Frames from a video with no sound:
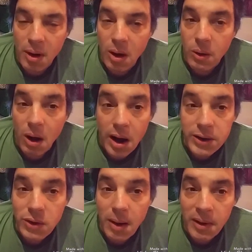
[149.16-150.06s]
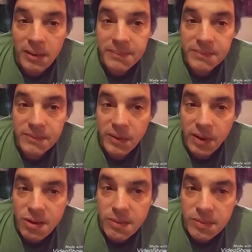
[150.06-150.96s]
punk rock drummer for
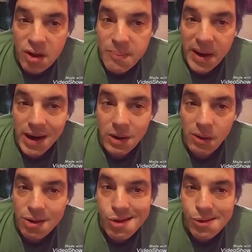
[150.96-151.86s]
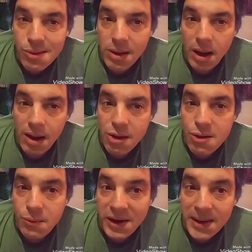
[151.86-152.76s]
this band called
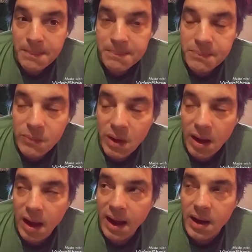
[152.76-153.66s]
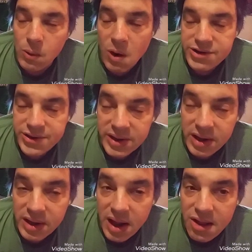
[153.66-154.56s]
Scream out of
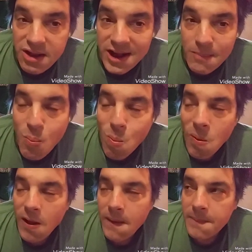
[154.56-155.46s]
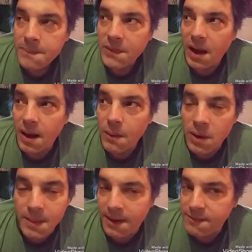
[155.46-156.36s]
Washington, D.C.
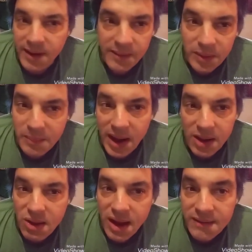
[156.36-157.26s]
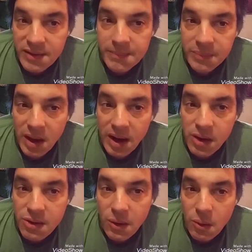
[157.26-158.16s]
One of my favorite bands ever. And
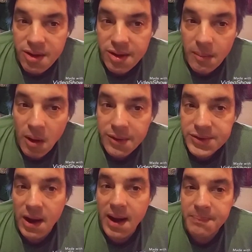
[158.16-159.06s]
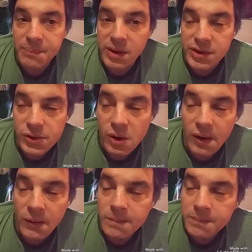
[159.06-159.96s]
I used to go see them all the time in
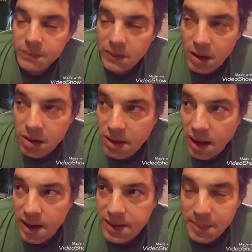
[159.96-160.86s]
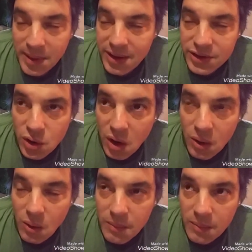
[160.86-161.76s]
Toronto because they played in
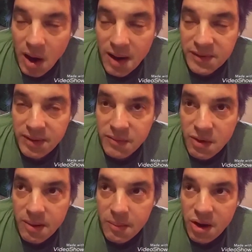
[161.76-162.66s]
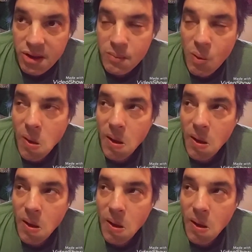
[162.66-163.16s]
Toronto often for some reason.